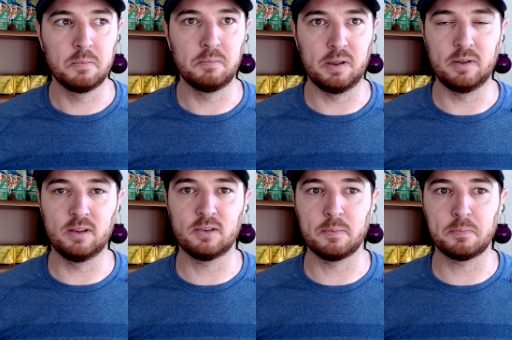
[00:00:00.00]
maybe
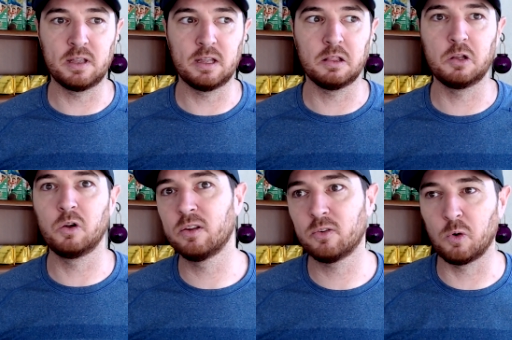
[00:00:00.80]
something a little
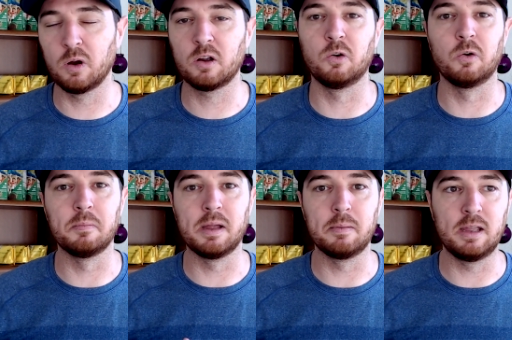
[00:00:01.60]
historical,
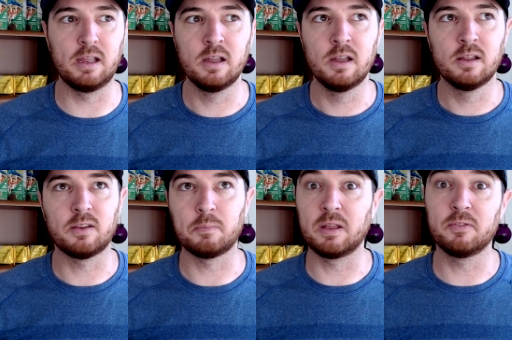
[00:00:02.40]
maybe
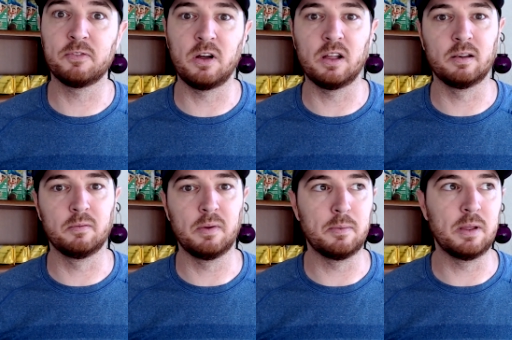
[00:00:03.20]
something
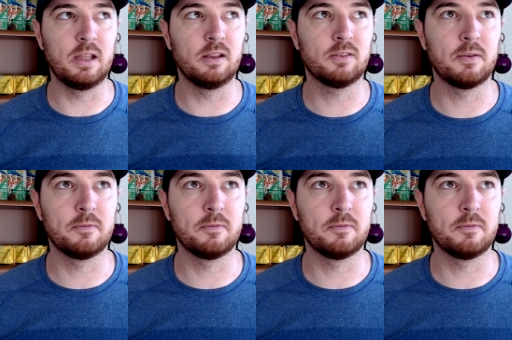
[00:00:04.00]
fun, maybe some